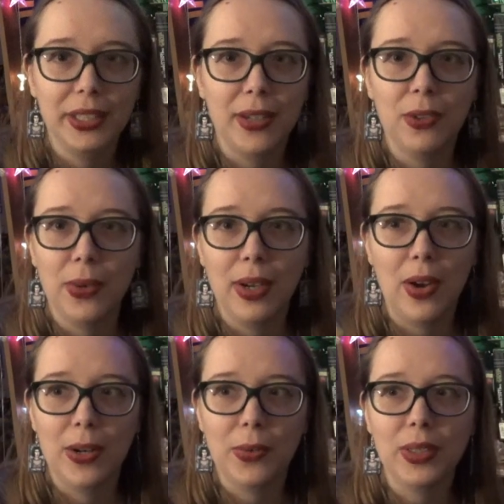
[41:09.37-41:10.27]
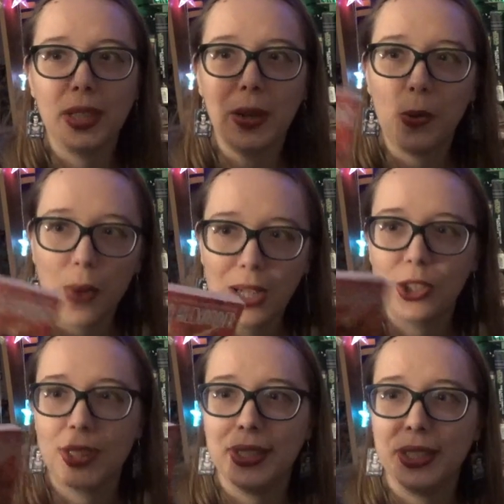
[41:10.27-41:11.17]
stuff going on. It really
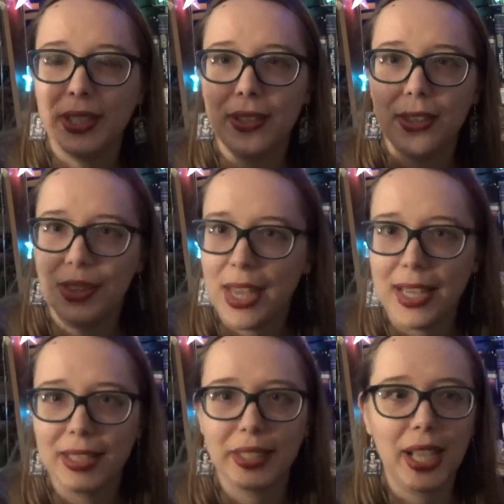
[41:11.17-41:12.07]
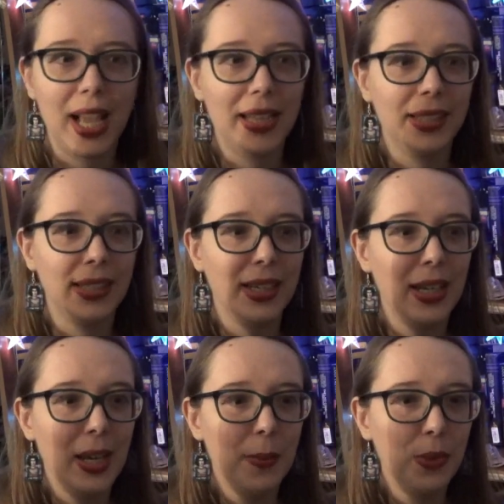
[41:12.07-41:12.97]
questions things and
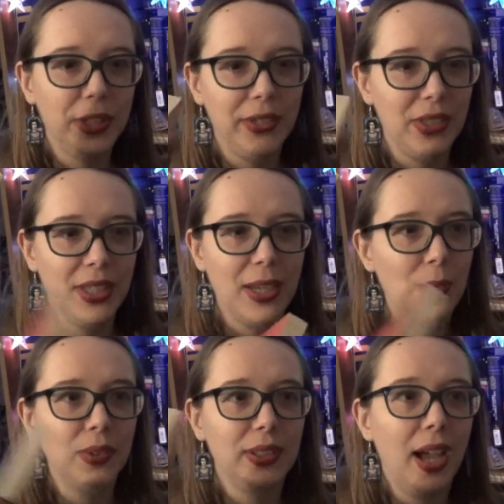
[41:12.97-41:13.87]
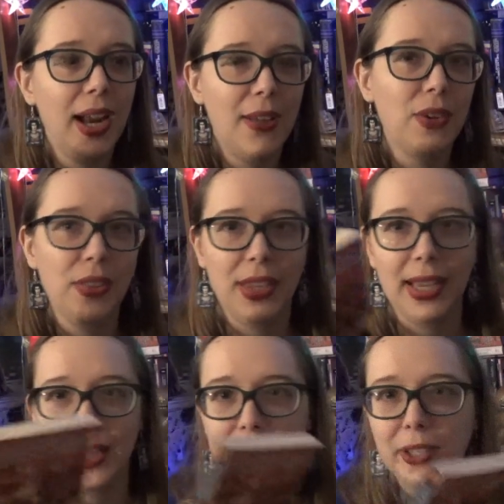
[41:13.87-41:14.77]
puts everything, well, not
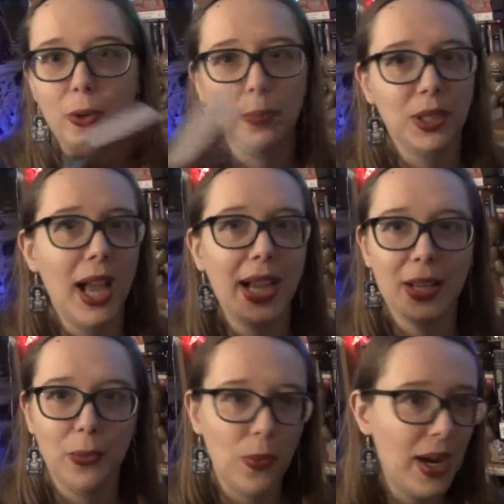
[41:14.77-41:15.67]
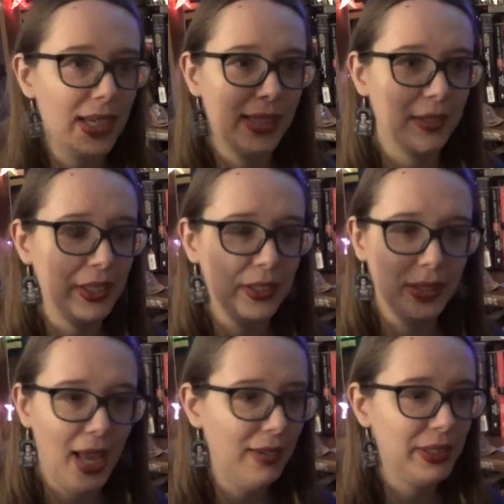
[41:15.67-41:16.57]
everything is so black and white. There's a
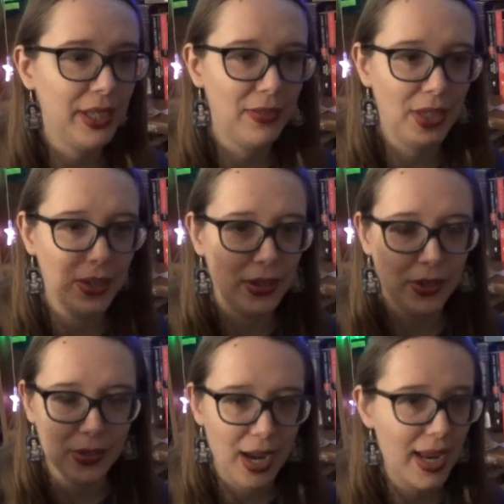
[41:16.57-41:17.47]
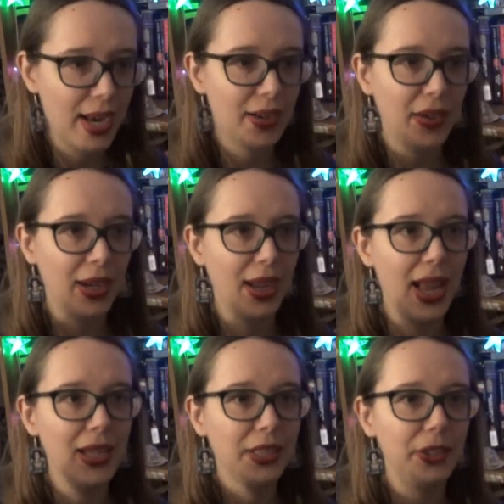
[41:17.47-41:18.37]
lot of stuff that are a gray area,
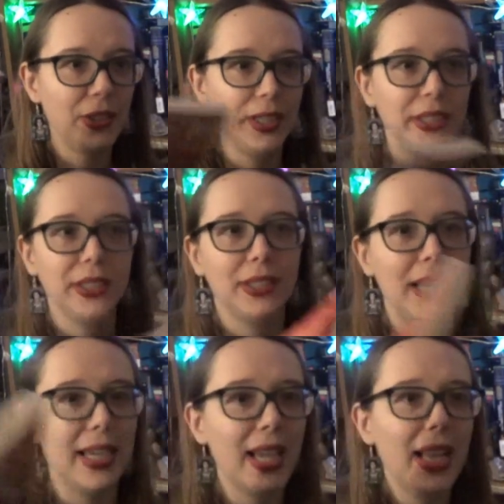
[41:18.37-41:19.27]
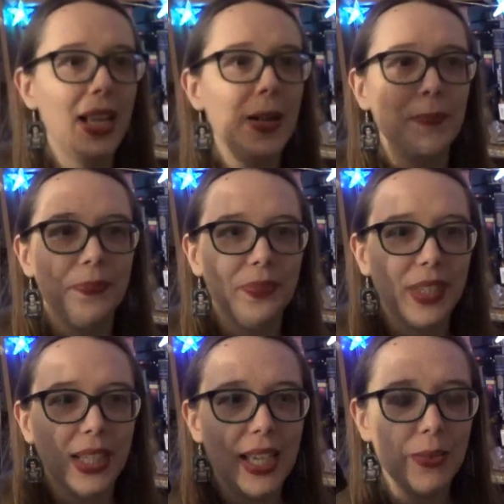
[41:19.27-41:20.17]
and it's just like,
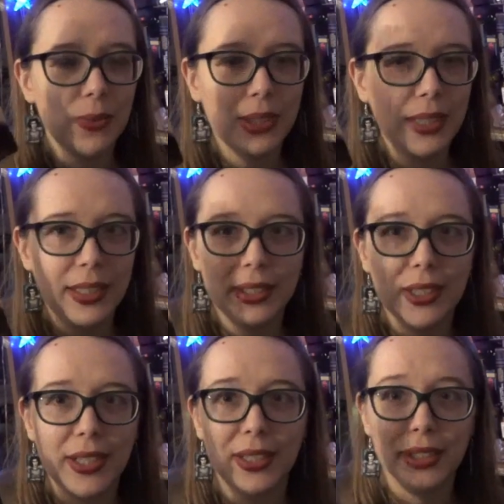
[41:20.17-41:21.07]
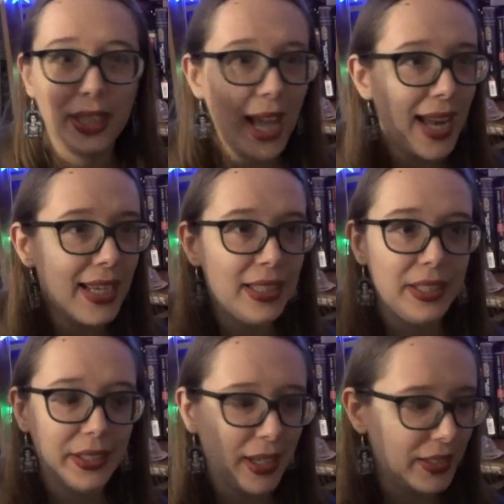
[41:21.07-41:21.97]
it really discusses that. It
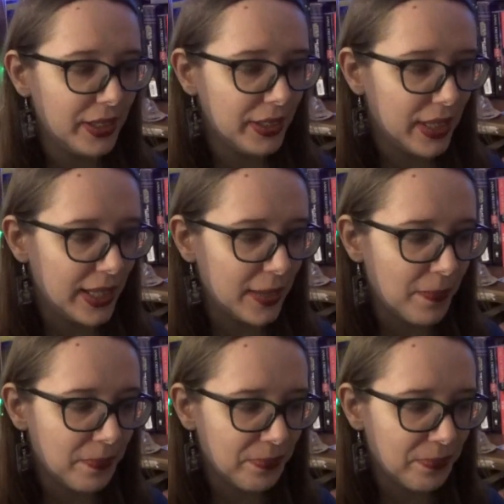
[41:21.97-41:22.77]
discusses like